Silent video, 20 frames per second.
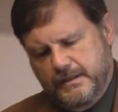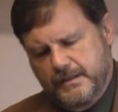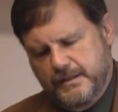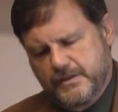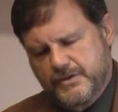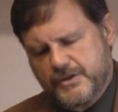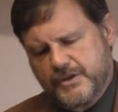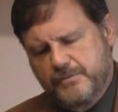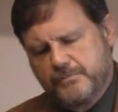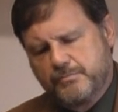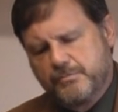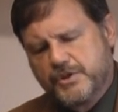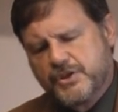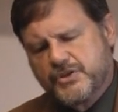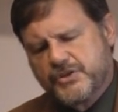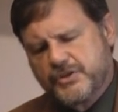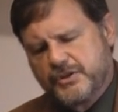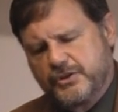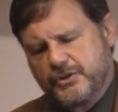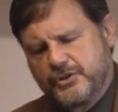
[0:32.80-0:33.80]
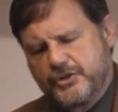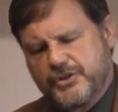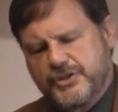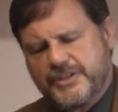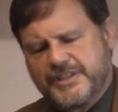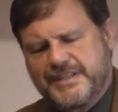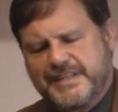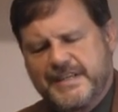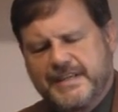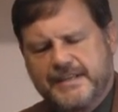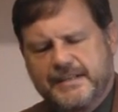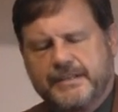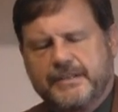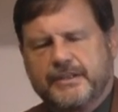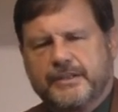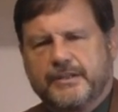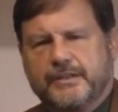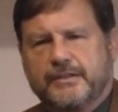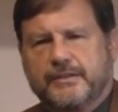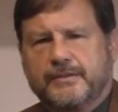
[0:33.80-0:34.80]
is a
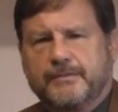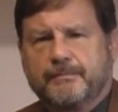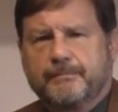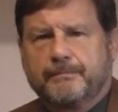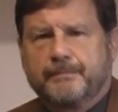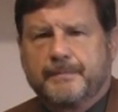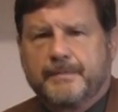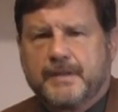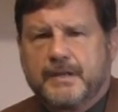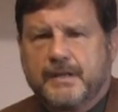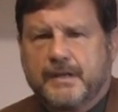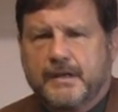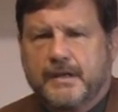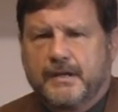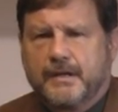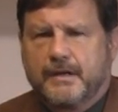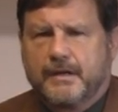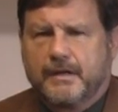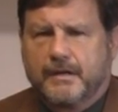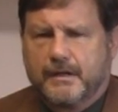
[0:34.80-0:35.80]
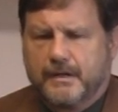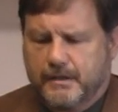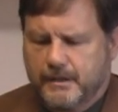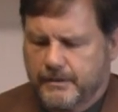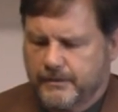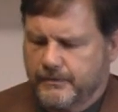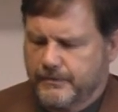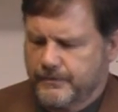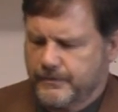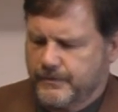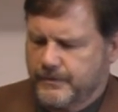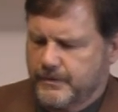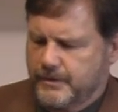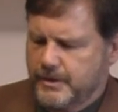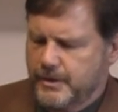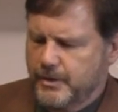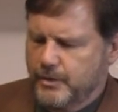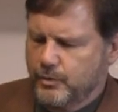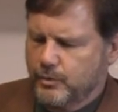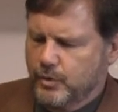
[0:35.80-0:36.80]
misunderstanding of
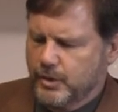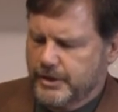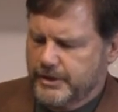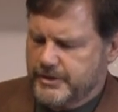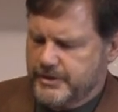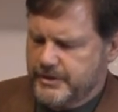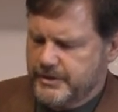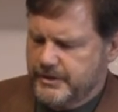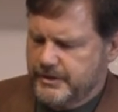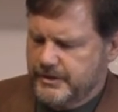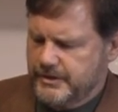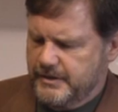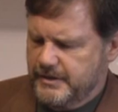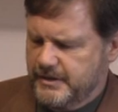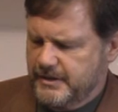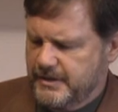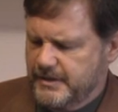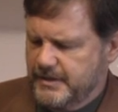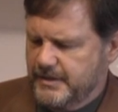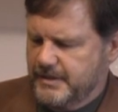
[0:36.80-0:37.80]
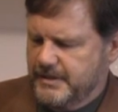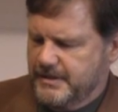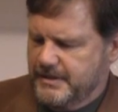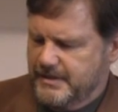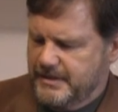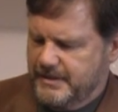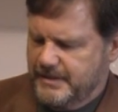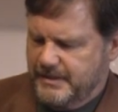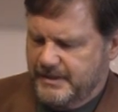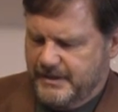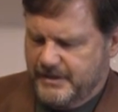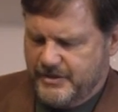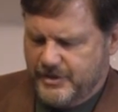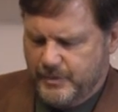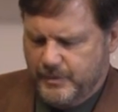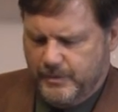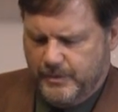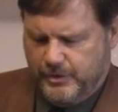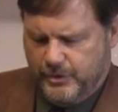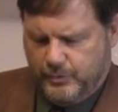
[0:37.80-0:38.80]

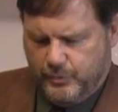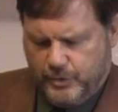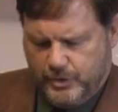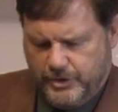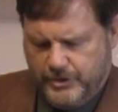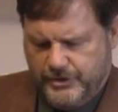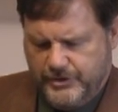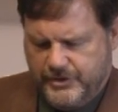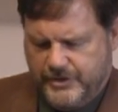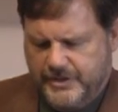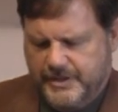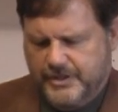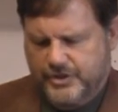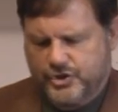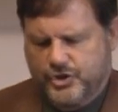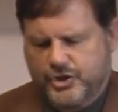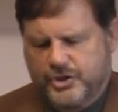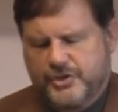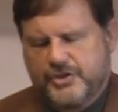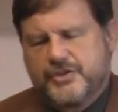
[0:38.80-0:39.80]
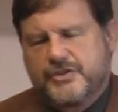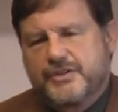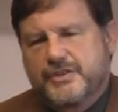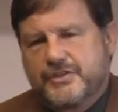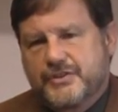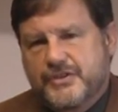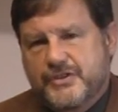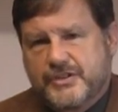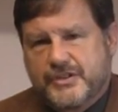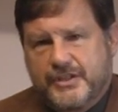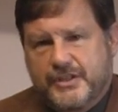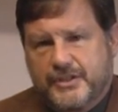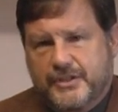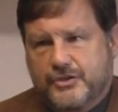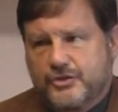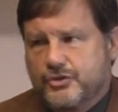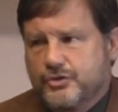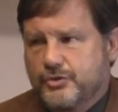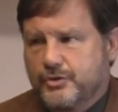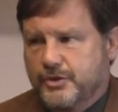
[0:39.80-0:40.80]
the words that Jesus
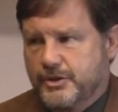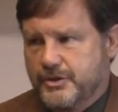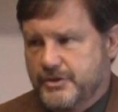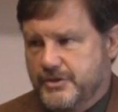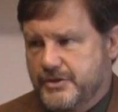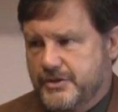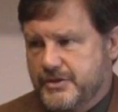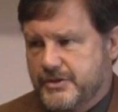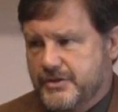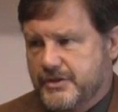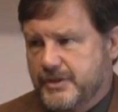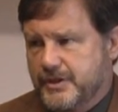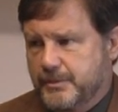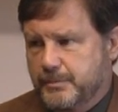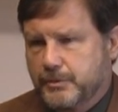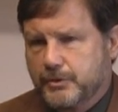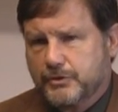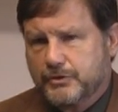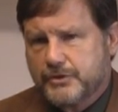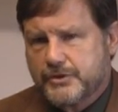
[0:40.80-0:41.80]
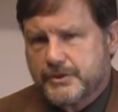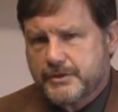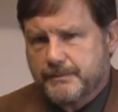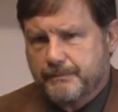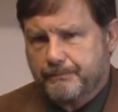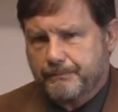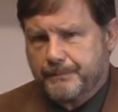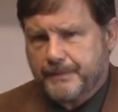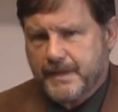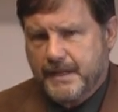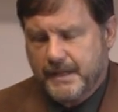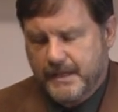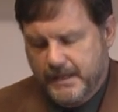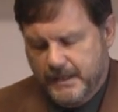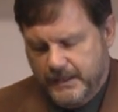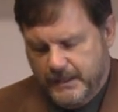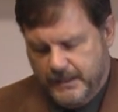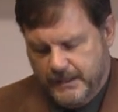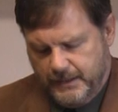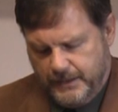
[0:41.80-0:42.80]
said to his disciples.
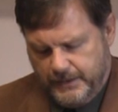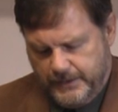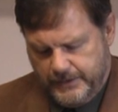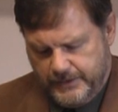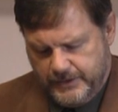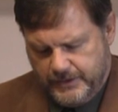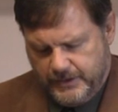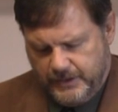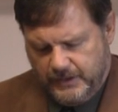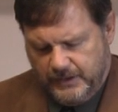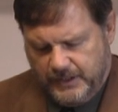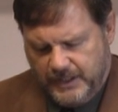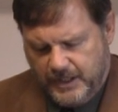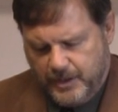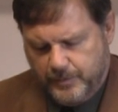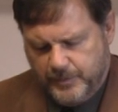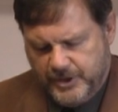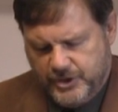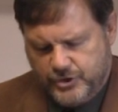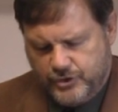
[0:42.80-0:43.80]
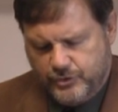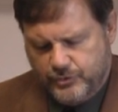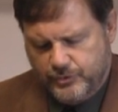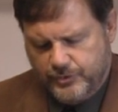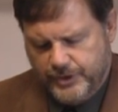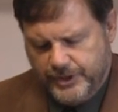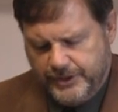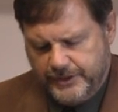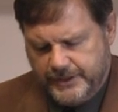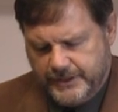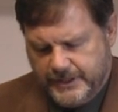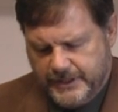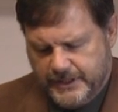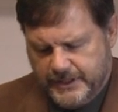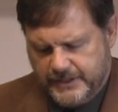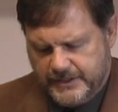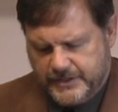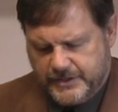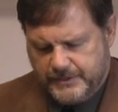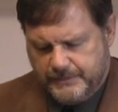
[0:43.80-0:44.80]
And allow me to read
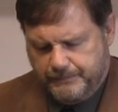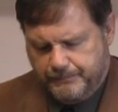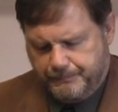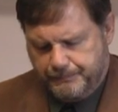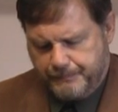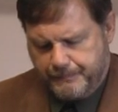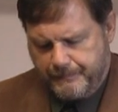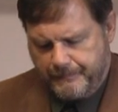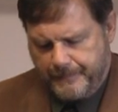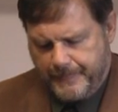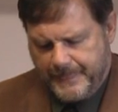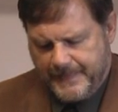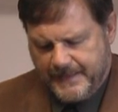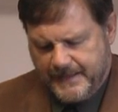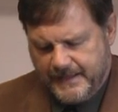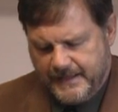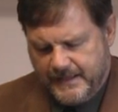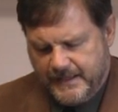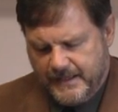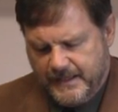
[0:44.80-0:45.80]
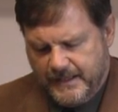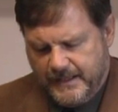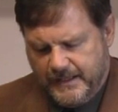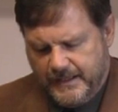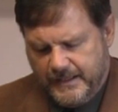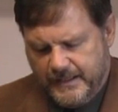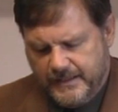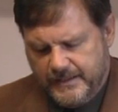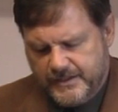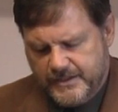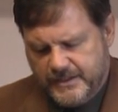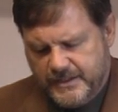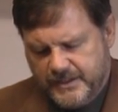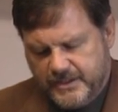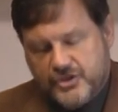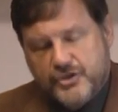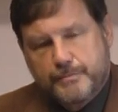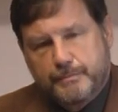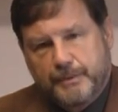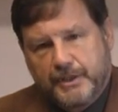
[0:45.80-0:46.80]
that and
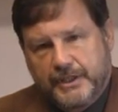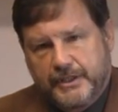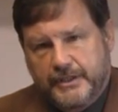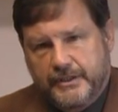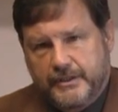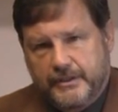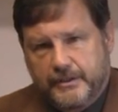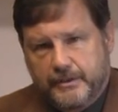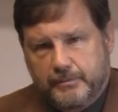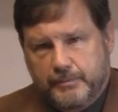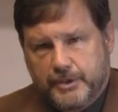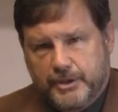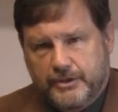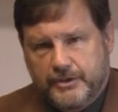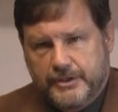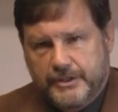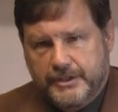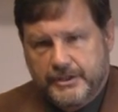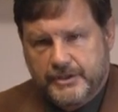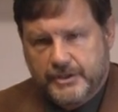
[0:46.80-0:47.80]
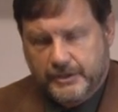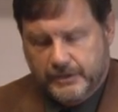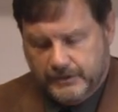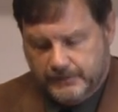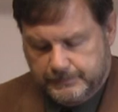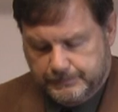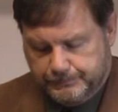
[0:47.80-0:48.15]
explain it in better detail.